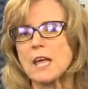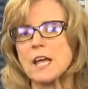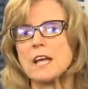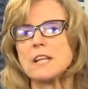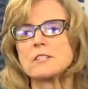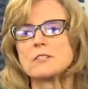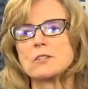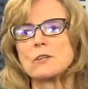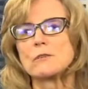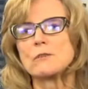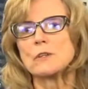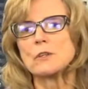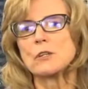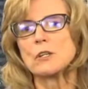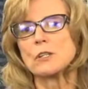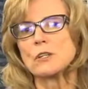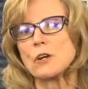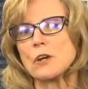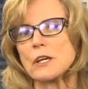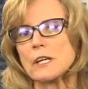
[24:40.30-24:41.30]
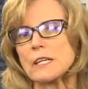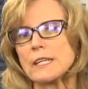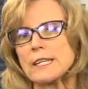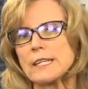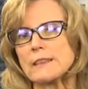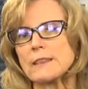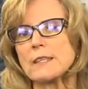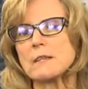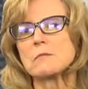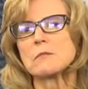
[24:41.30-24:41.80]
And so, if you can
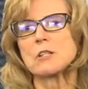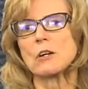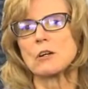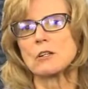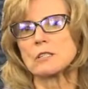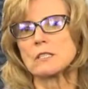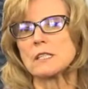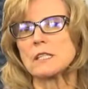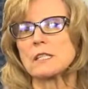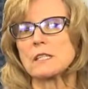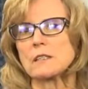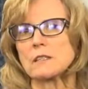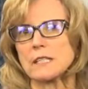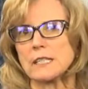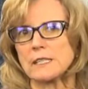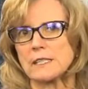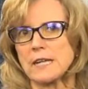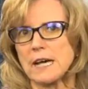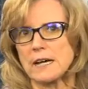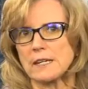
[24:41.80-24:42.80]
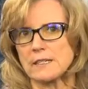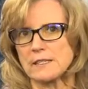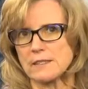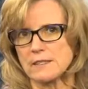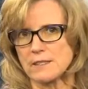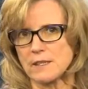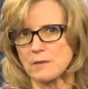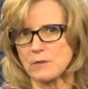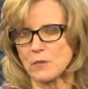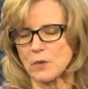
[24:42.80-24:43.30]
get them to articulate that in
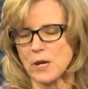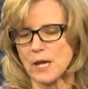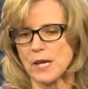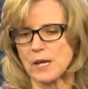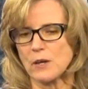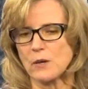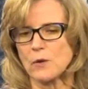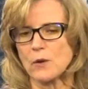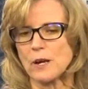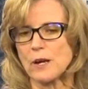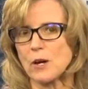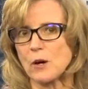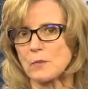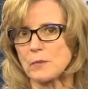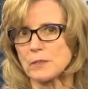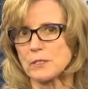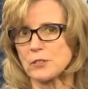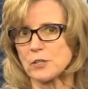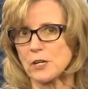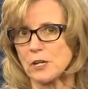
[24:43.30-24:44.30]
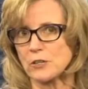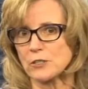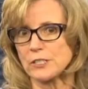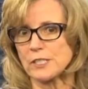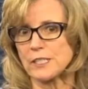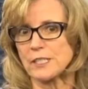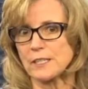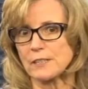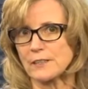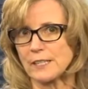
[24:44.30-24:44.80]
some way or help
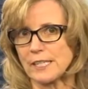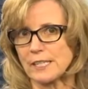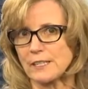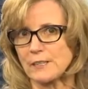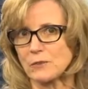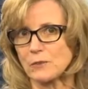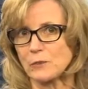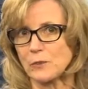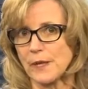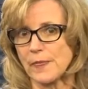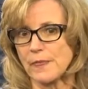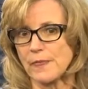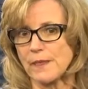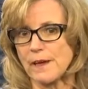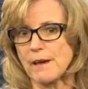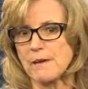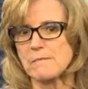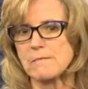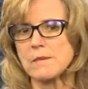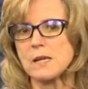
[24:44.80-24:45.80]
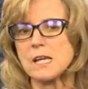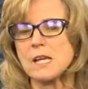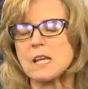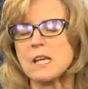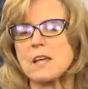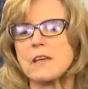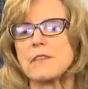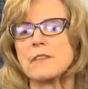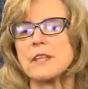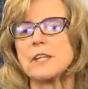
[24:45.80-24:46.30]
articulate it with them,
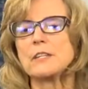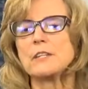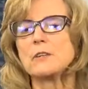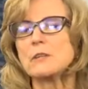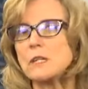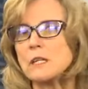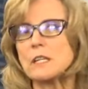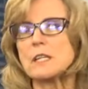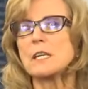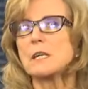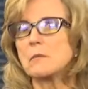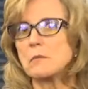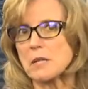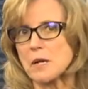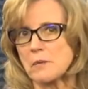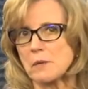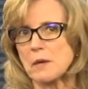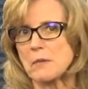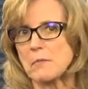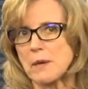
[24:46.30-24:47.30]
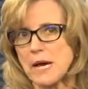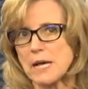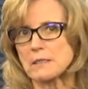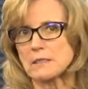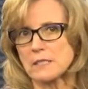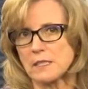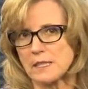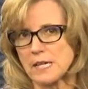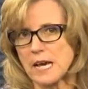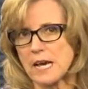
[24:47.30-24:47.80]
then you can keep coming back
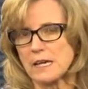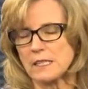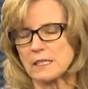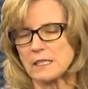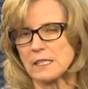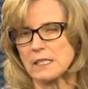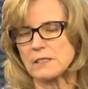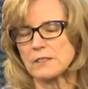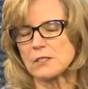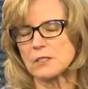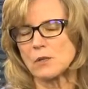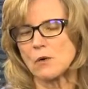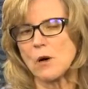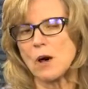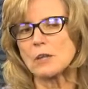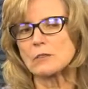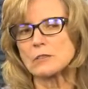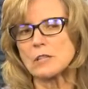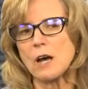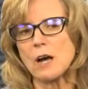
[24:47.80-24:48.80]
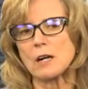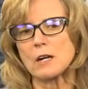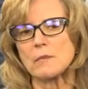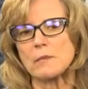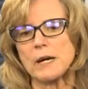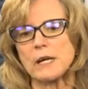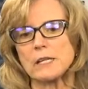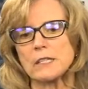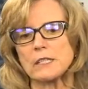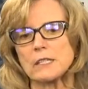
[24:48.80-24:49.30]
to that. And so, I'll talk
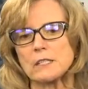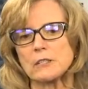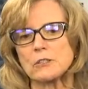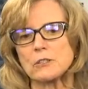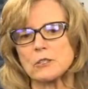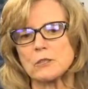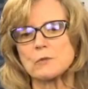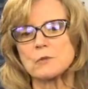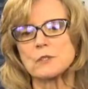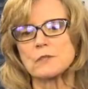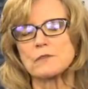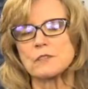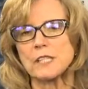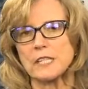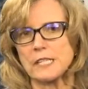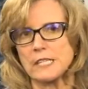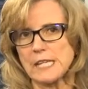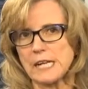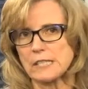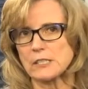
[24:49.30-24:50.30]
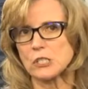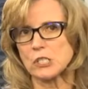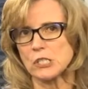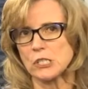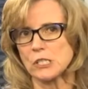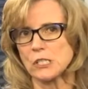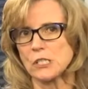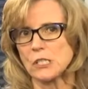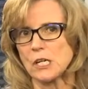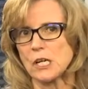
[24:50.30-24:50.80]
about it in terms of
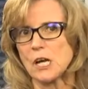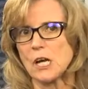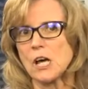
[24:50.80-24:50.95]
connection